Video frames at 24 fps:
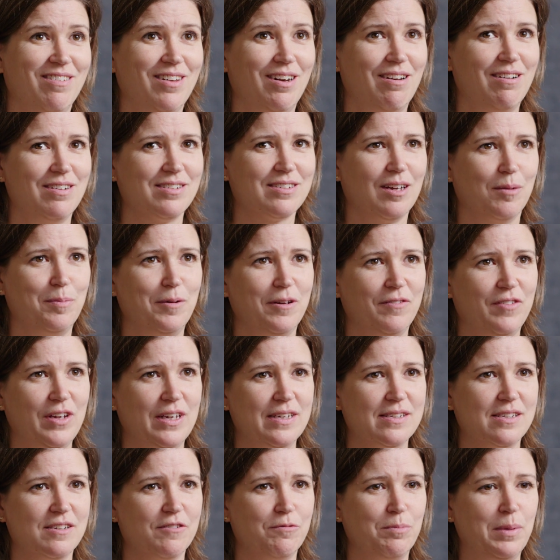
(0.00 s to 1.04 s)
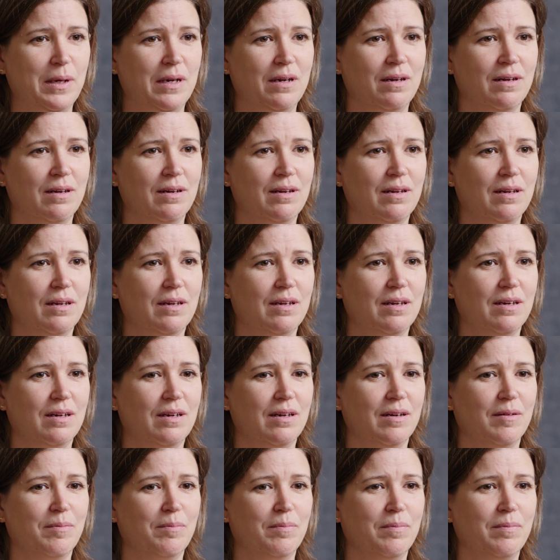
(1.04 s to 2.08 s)
The last couple of years have been,
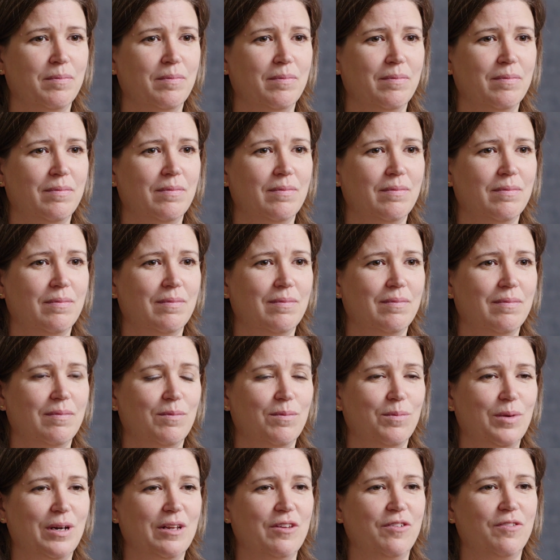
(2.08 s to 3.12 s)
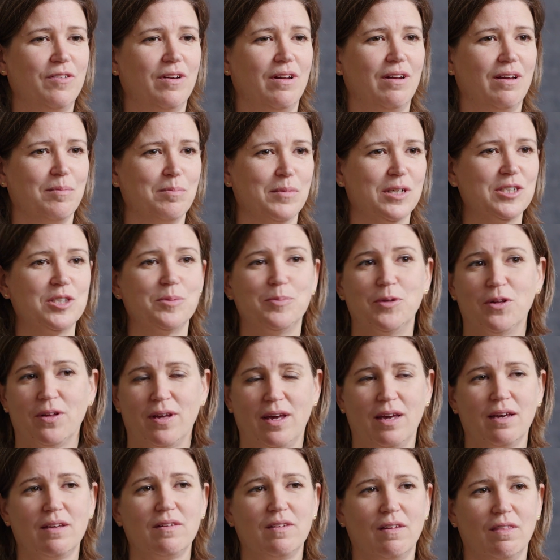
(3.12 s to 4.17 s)
well, it's felt like multiple
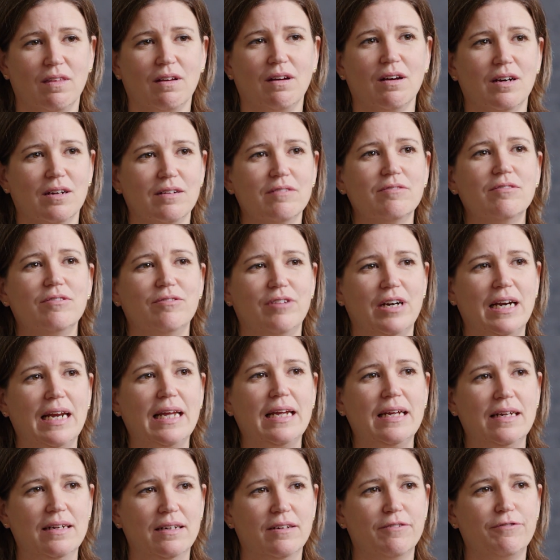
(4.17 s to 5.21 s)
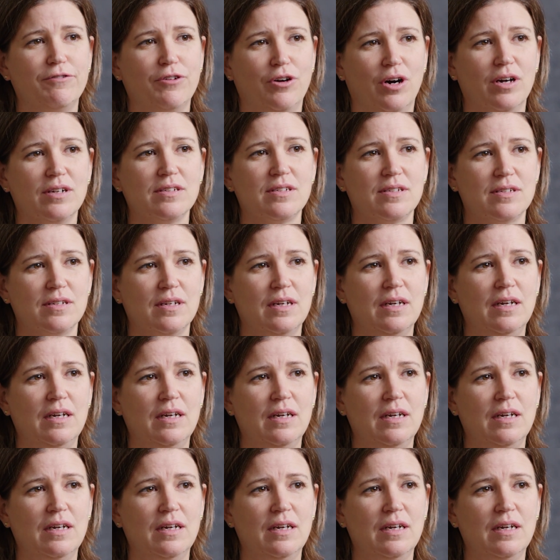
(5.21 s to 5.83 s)
kicks in the gut, really, for us.